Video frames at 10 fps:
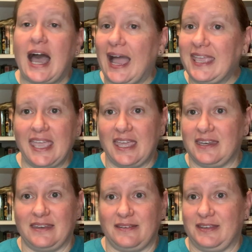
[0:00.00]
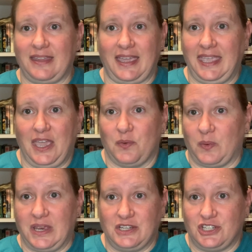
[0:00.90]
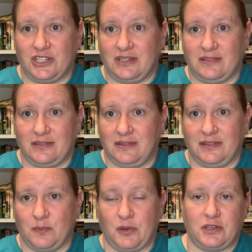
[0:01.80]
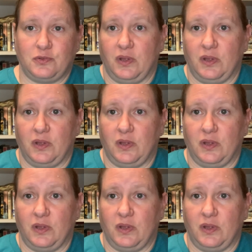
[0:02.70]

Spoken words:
I can't reach the books.